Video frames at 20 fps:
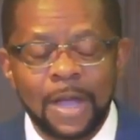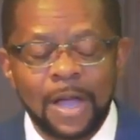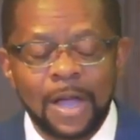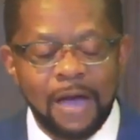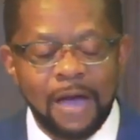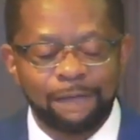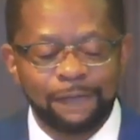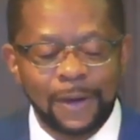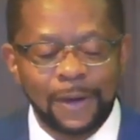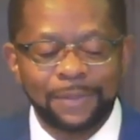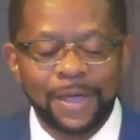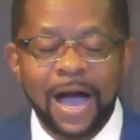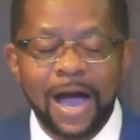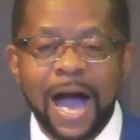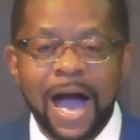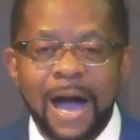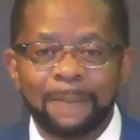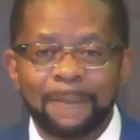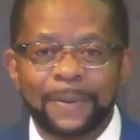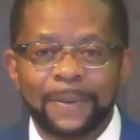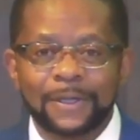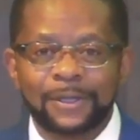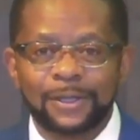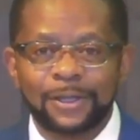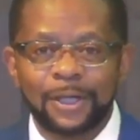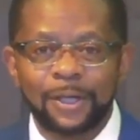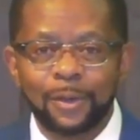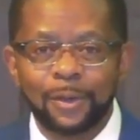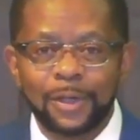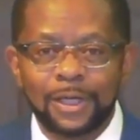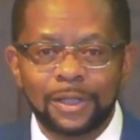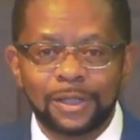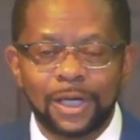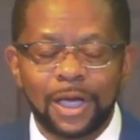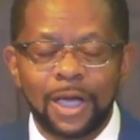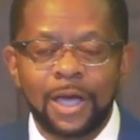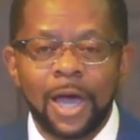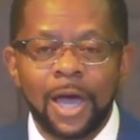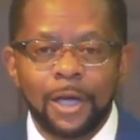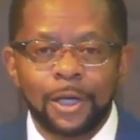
And from the opportunity,